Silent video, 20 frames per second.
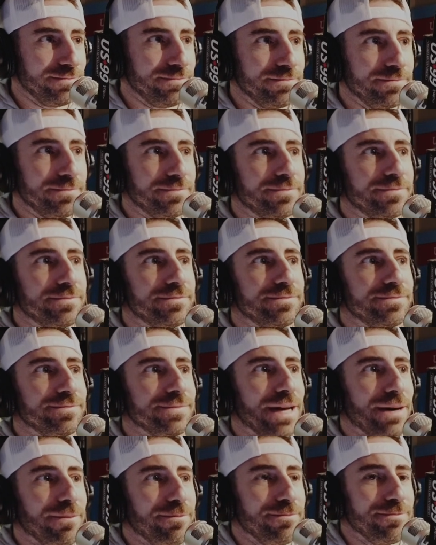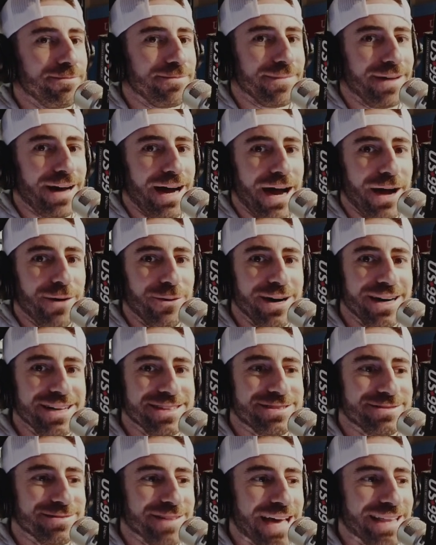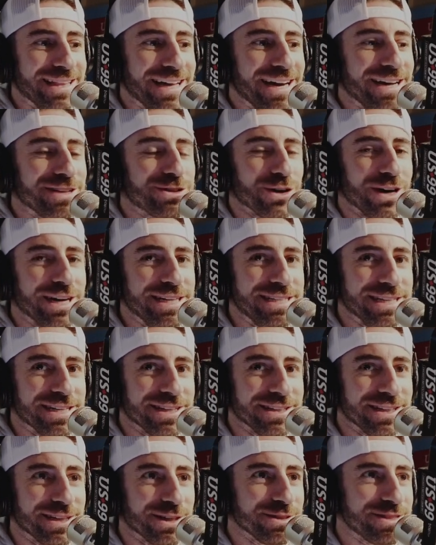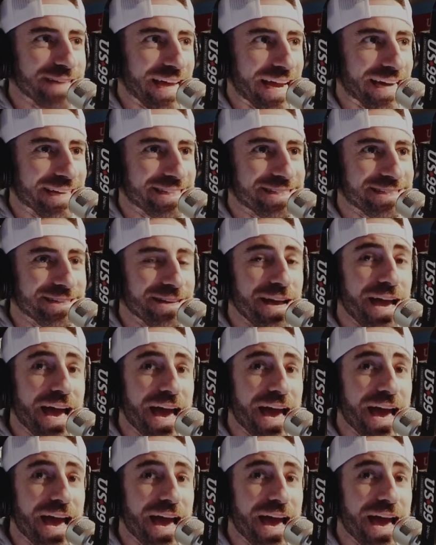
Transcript: Yep, I was. So I did a little dance.